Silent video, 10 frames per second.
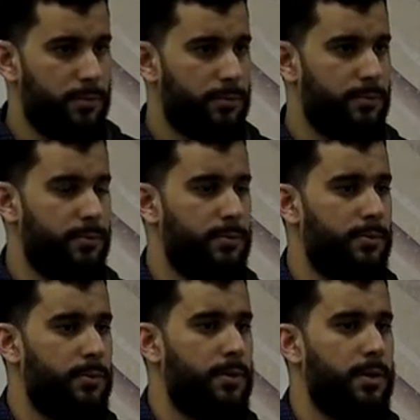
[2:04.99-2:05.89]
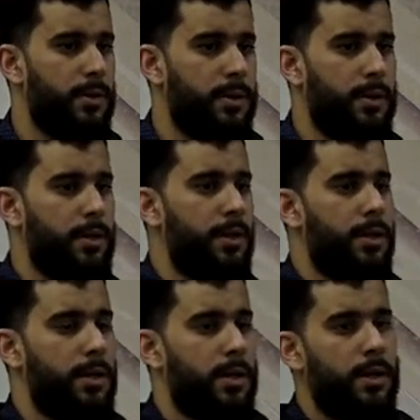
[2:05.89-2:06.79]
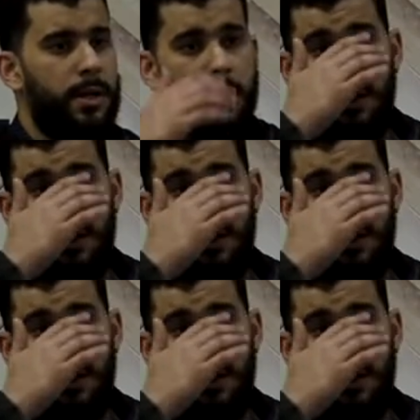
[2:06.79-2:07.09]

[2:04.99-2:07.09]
No one is speaking in this clip.